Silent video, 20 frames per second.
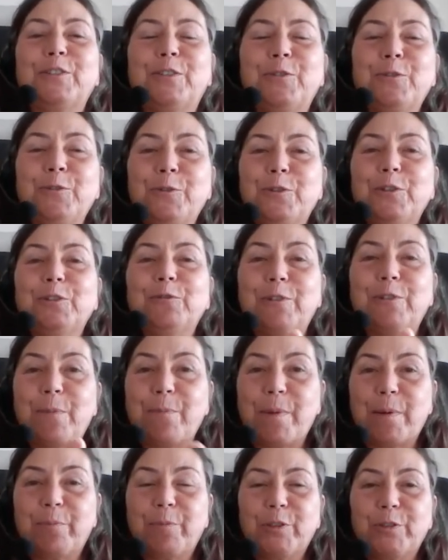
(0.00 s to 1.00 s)
Google
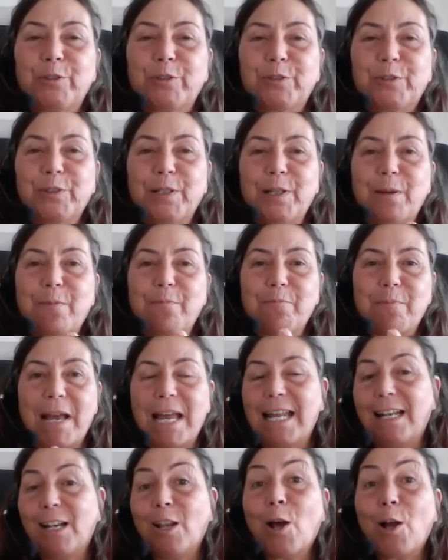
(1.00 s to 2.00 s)
remembers
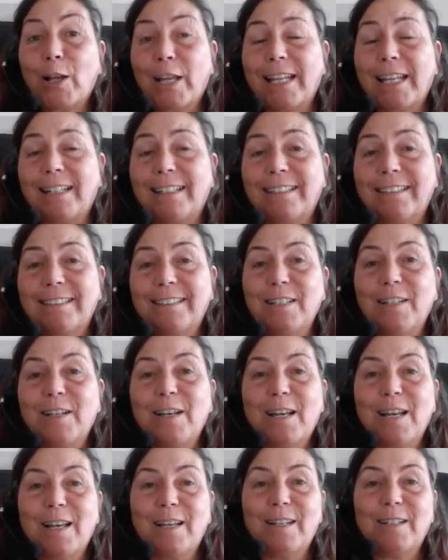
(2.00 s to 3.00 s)
my login
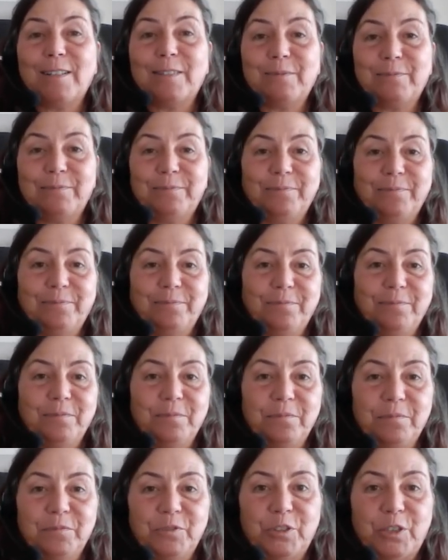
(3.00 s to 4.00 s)

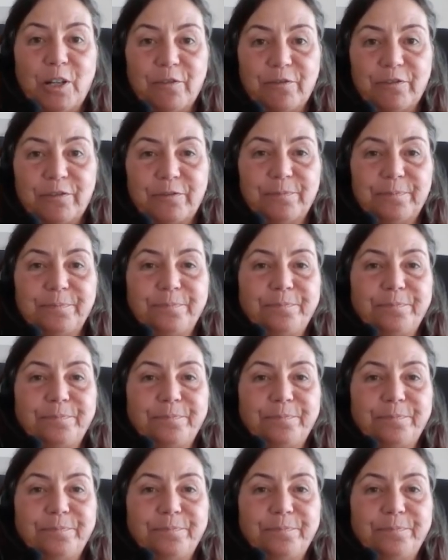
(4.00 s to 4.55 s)
stuff.